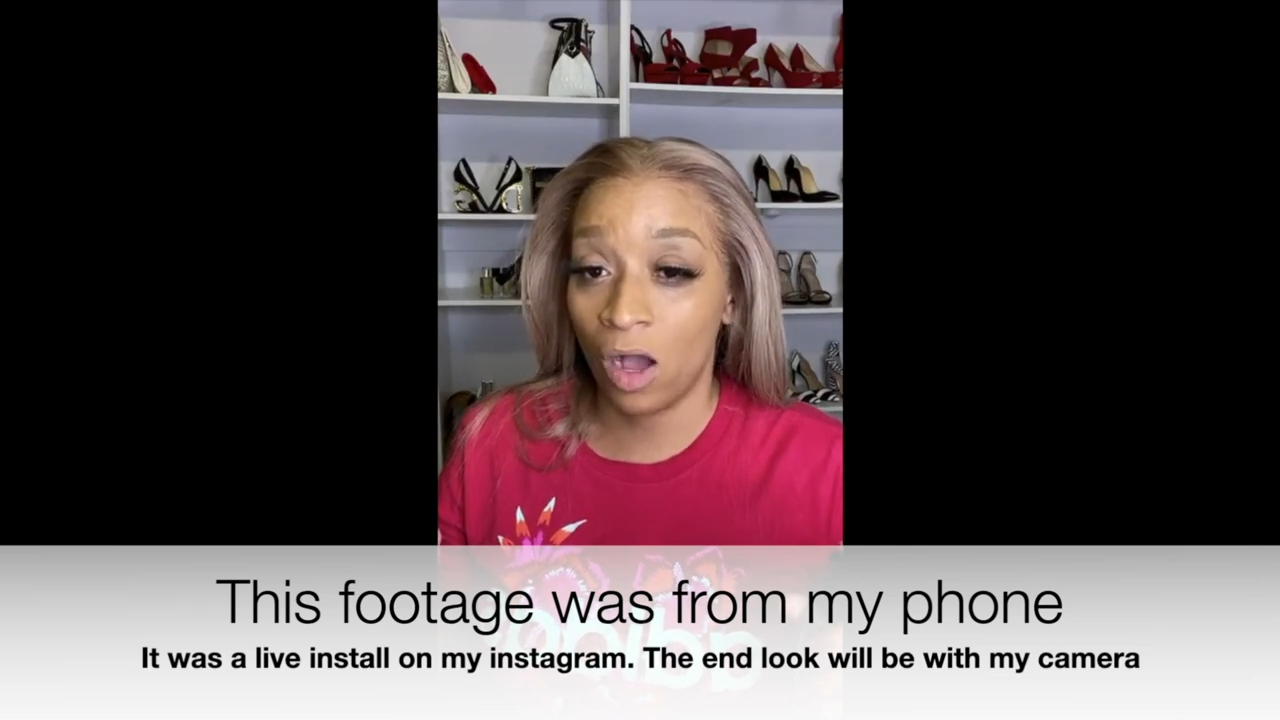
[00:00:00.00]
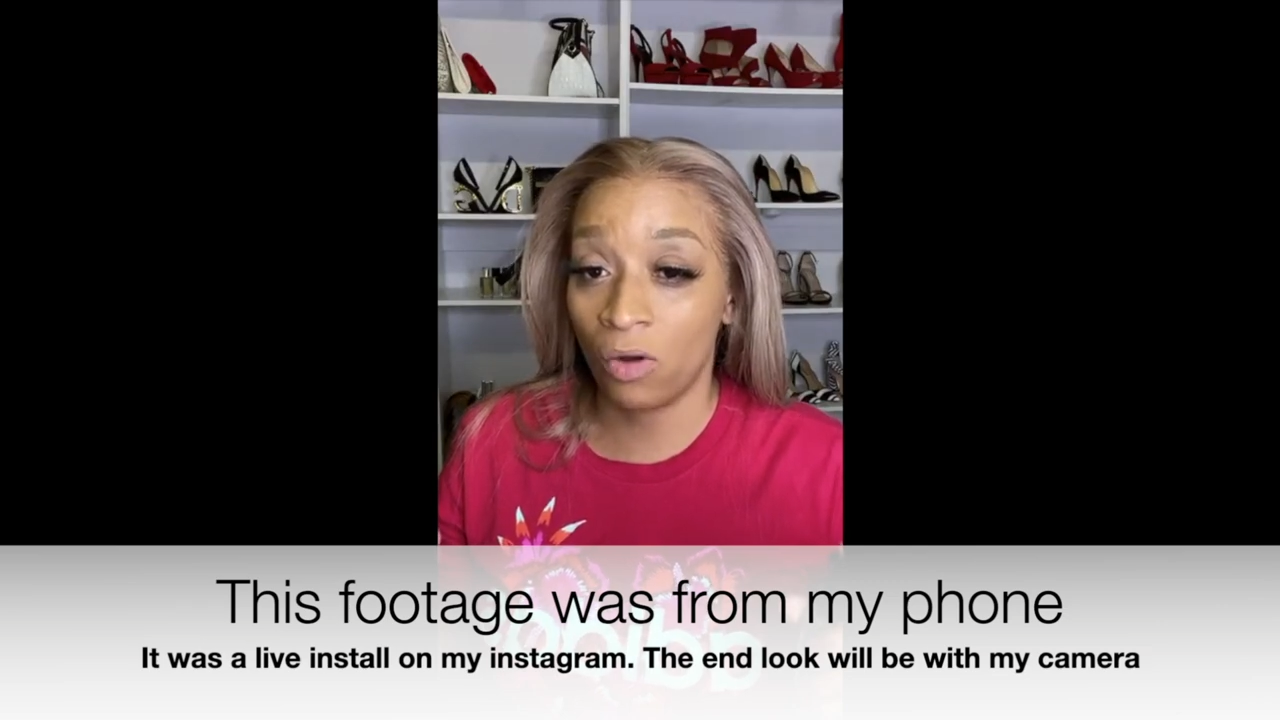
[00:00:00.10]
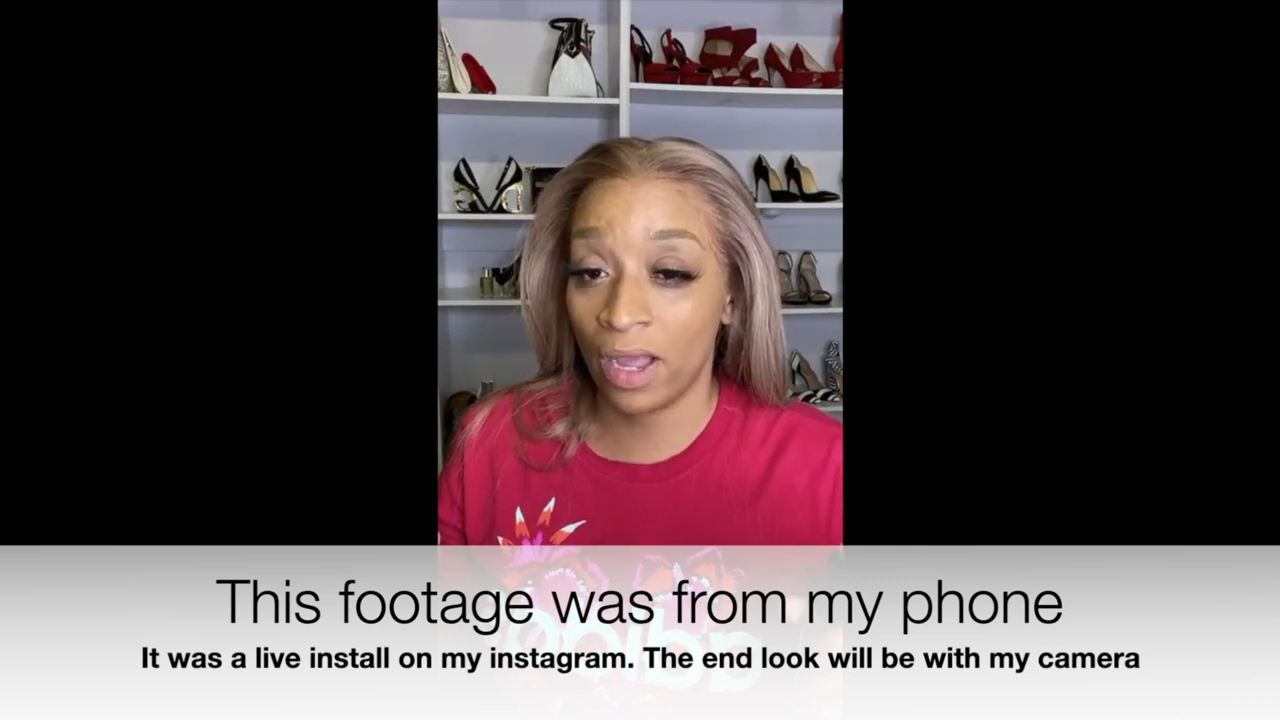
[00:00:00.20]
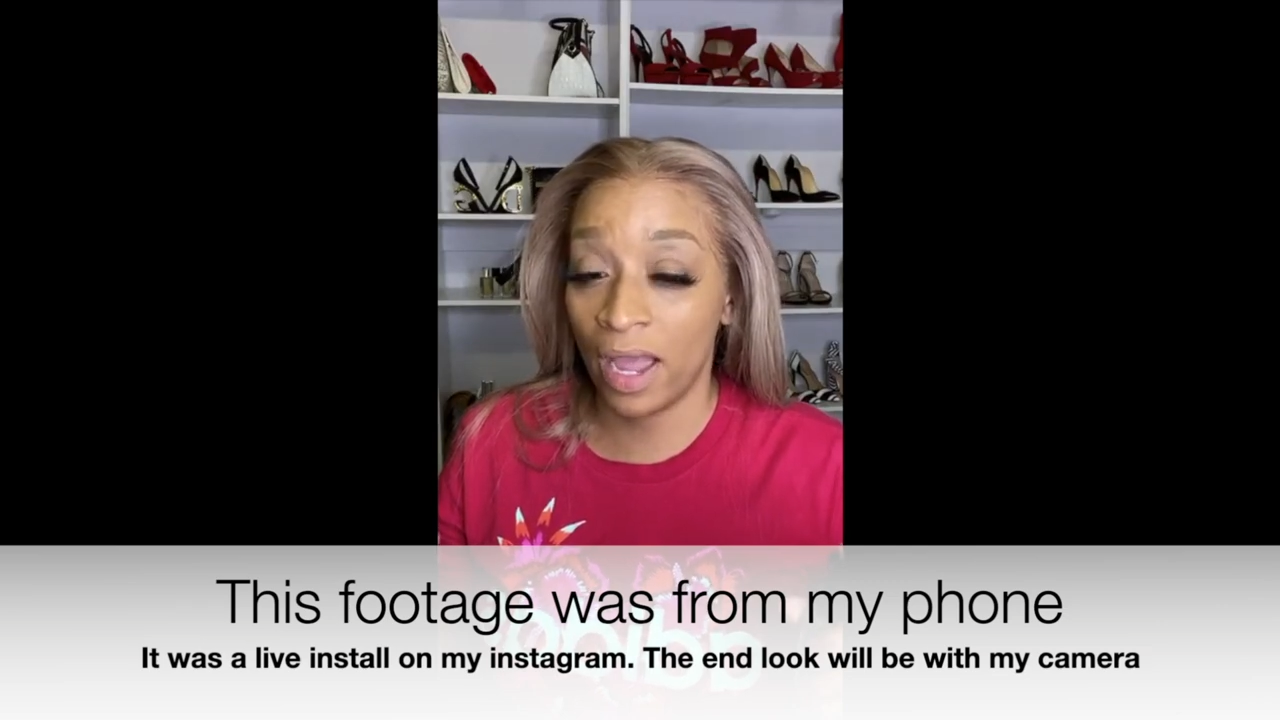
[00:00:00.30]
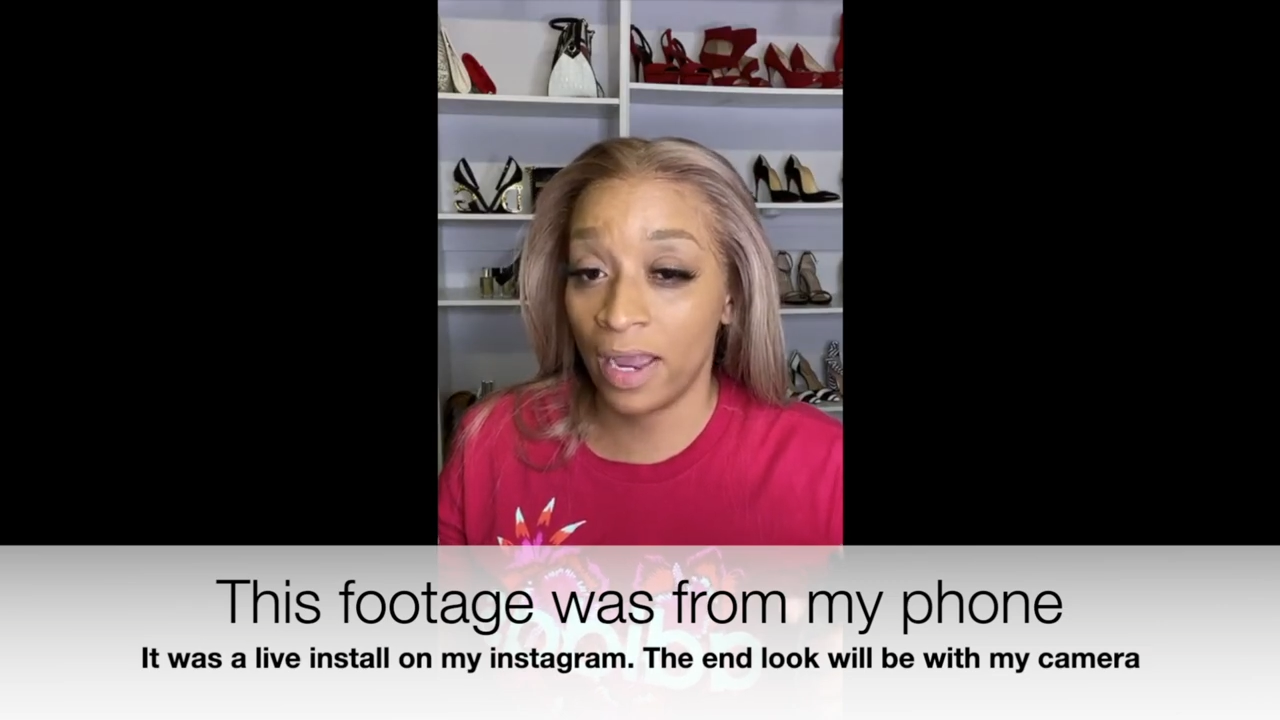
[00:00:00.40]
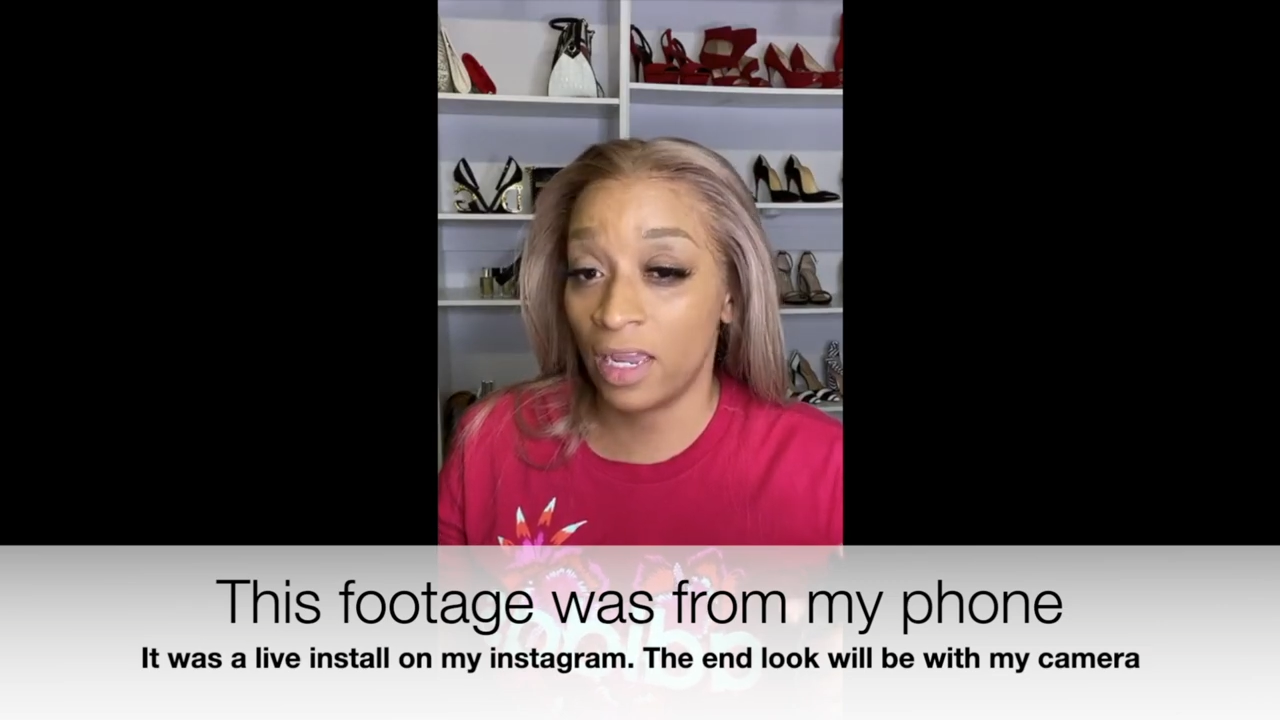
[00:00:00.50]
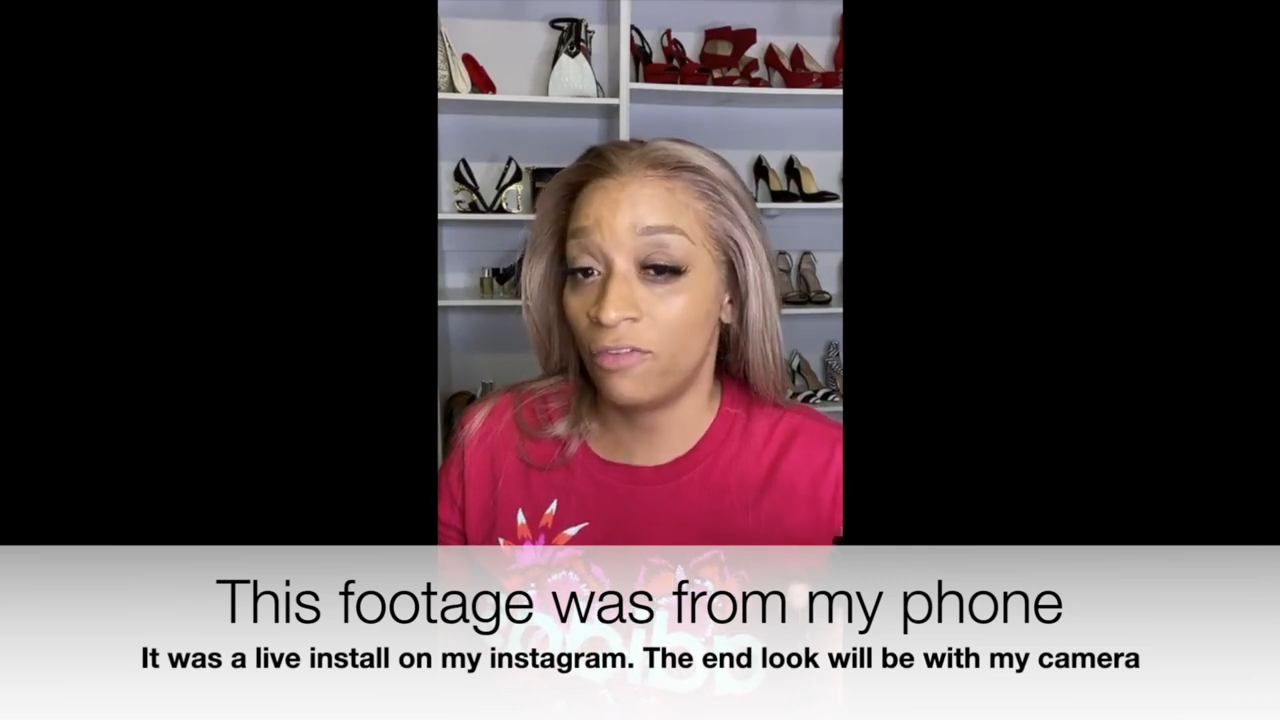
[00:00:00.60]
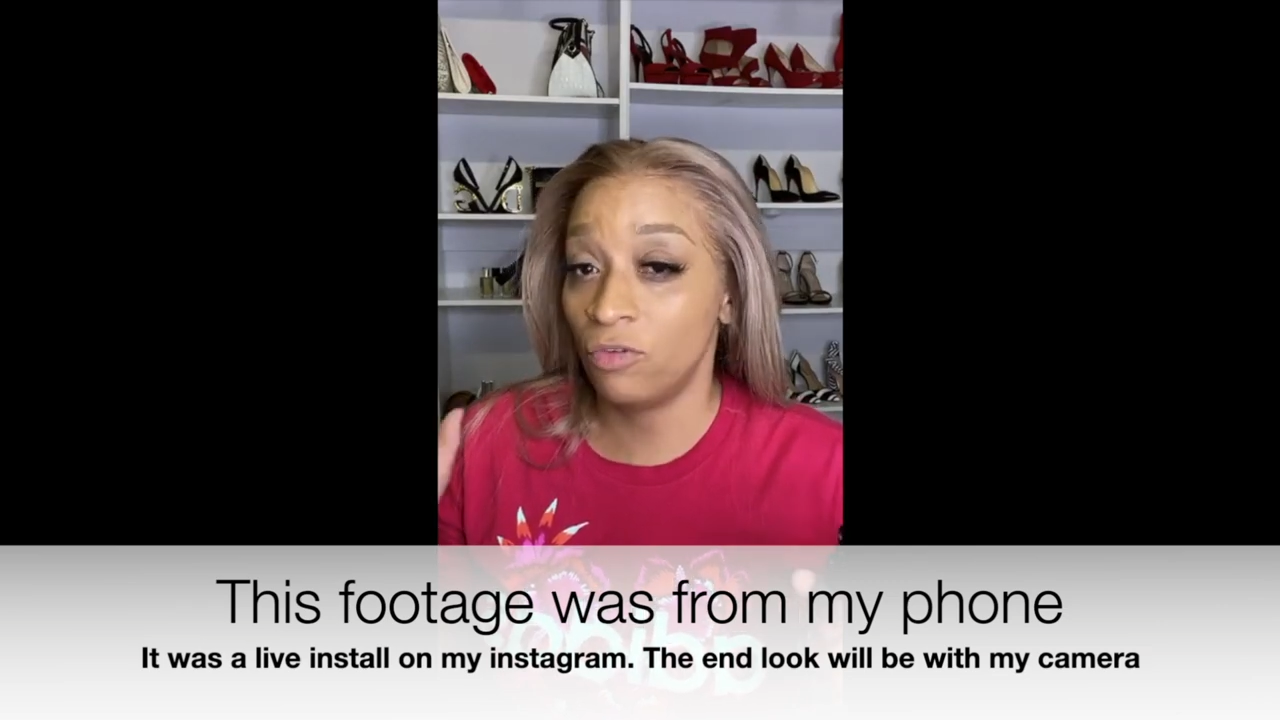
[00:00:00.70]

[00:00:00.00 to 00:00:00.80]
Okay?